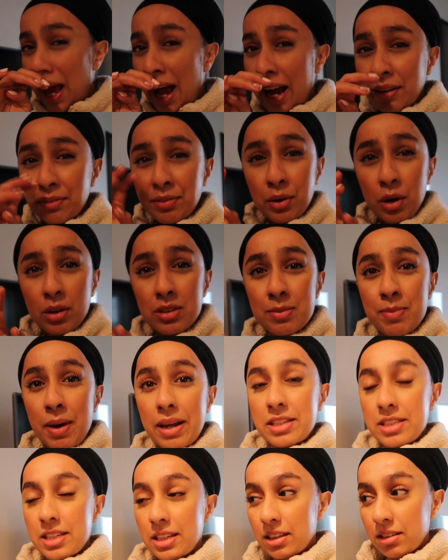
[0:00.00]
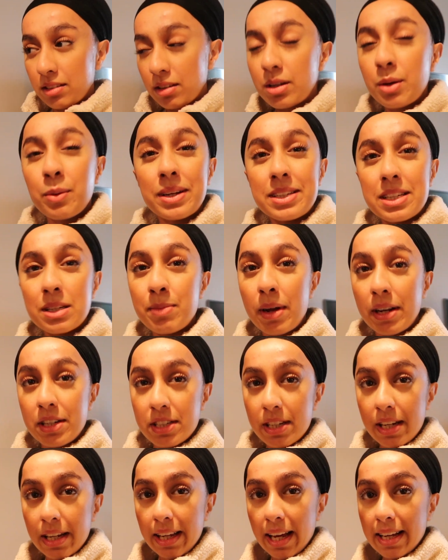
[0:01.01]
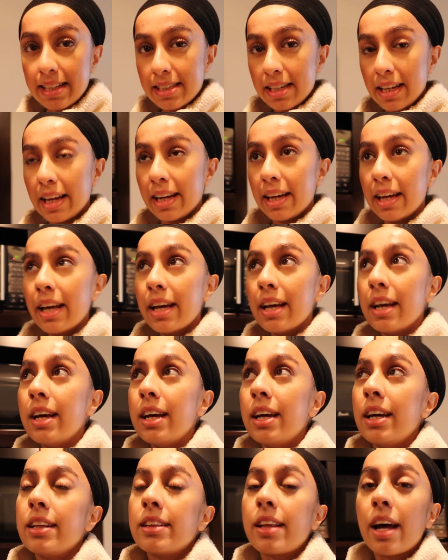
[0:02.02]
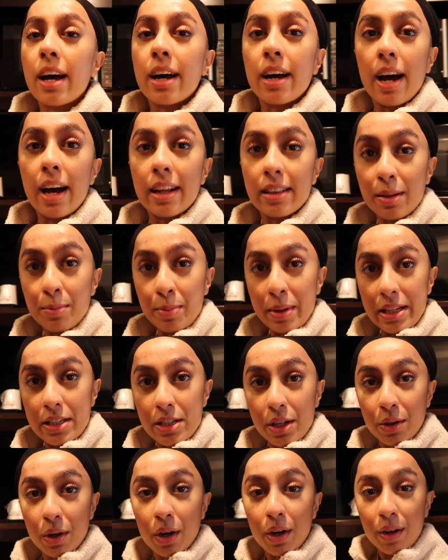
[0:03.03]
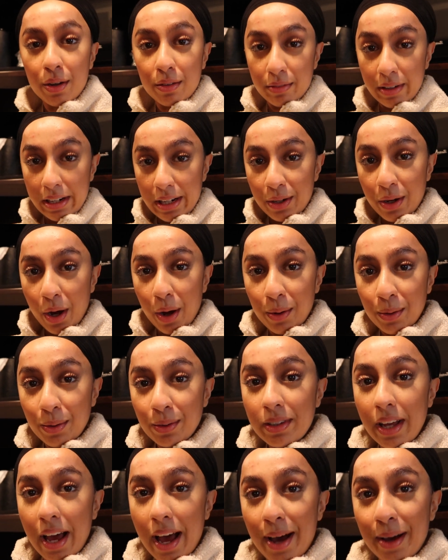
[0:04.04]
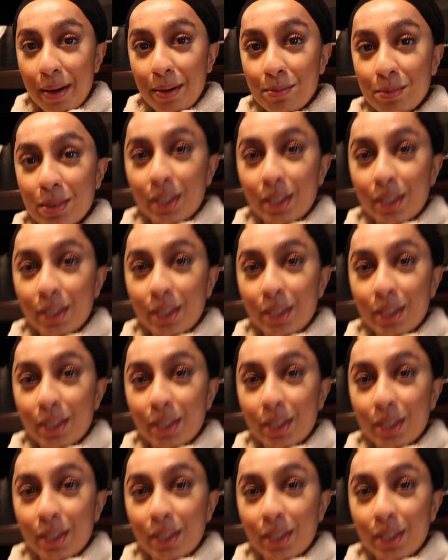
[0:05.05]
I forgot to mention, no I did mention it yesterday, that at the beach it got really cold um,